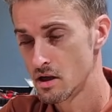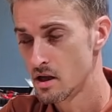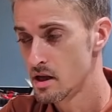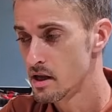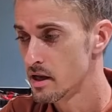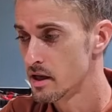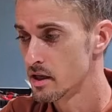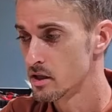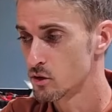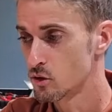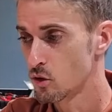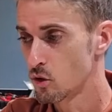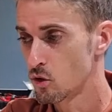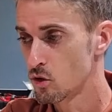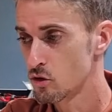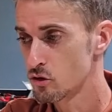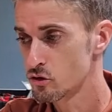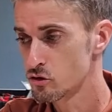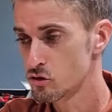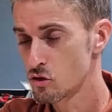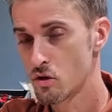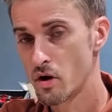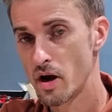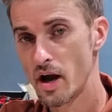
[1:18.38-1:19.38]
and
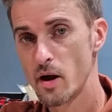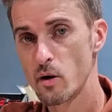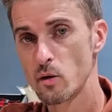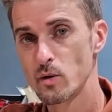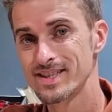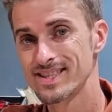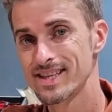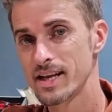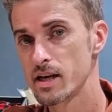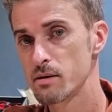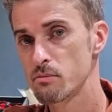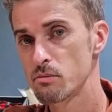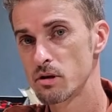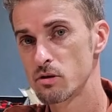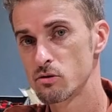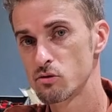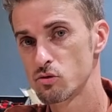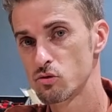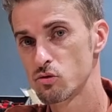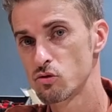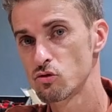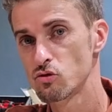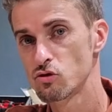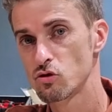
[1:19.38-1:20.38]
also I was able
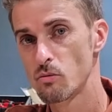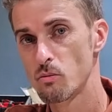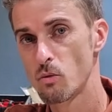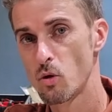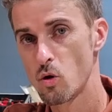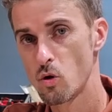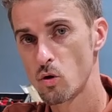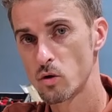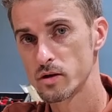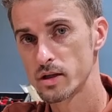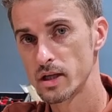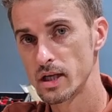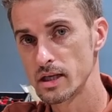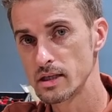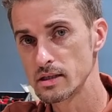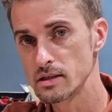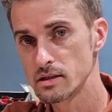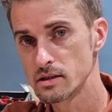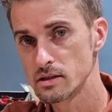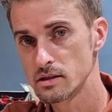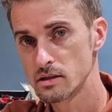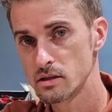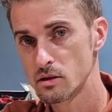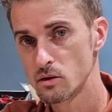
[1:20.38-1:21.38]
to do some
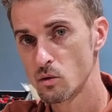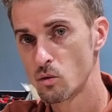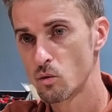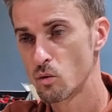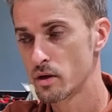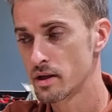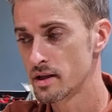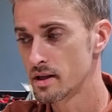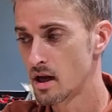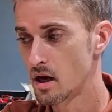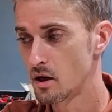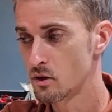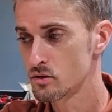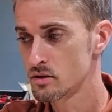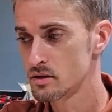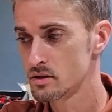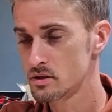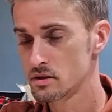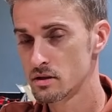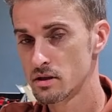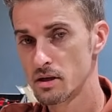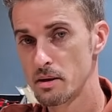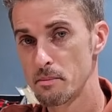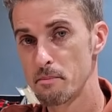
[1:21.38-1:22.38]
codings without
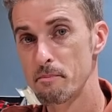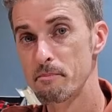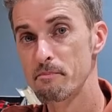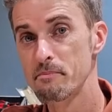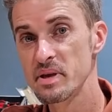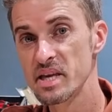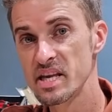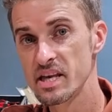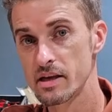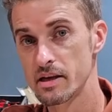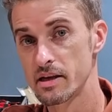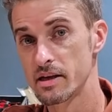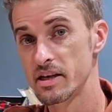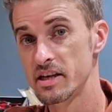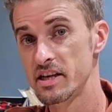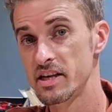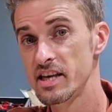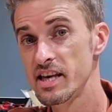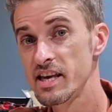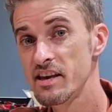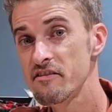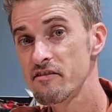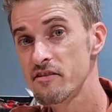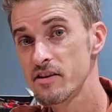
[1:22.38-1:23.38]
me
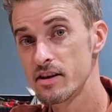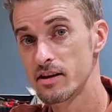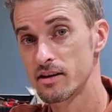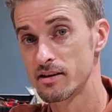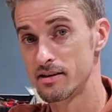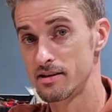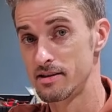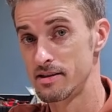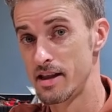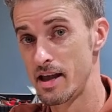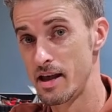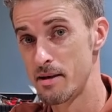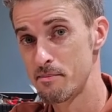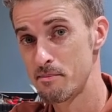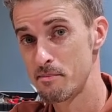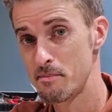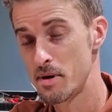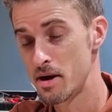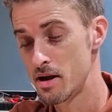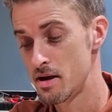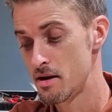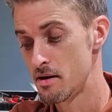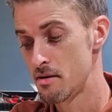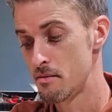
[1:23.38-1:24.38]
giving them
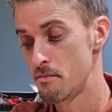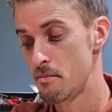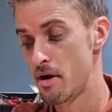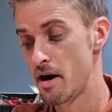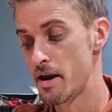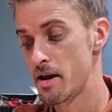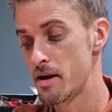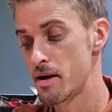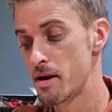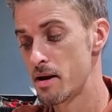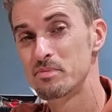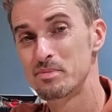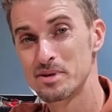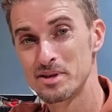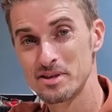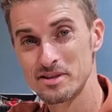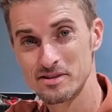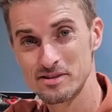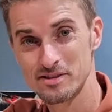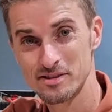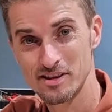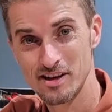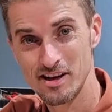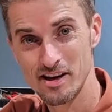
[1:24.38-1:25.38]
my
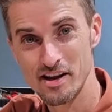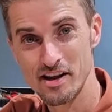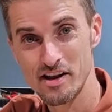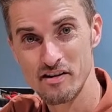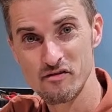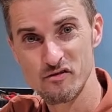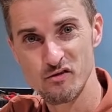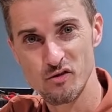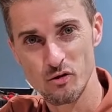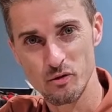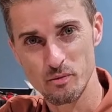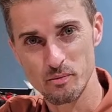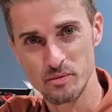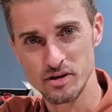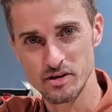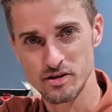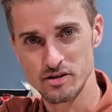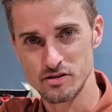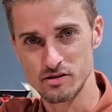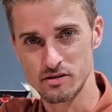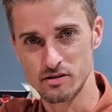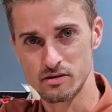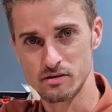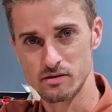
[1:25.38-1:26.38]
personal
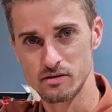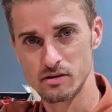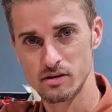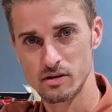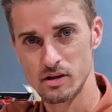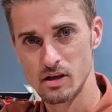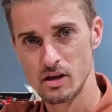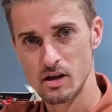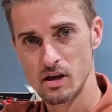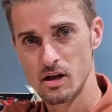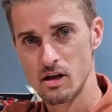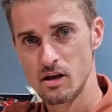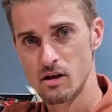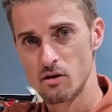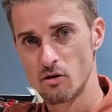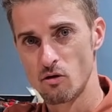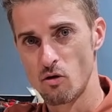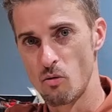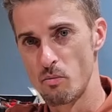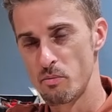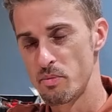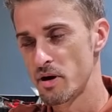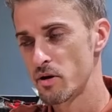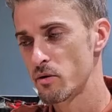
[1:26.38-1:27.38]
information.
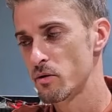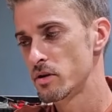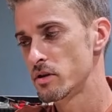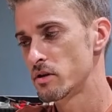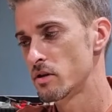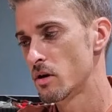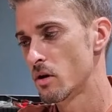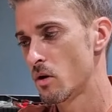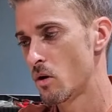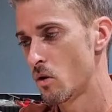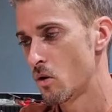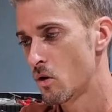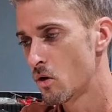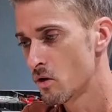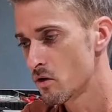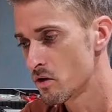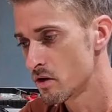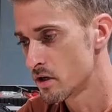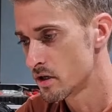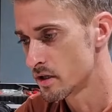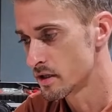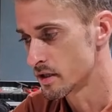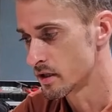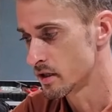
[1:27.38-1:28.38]
Compared with other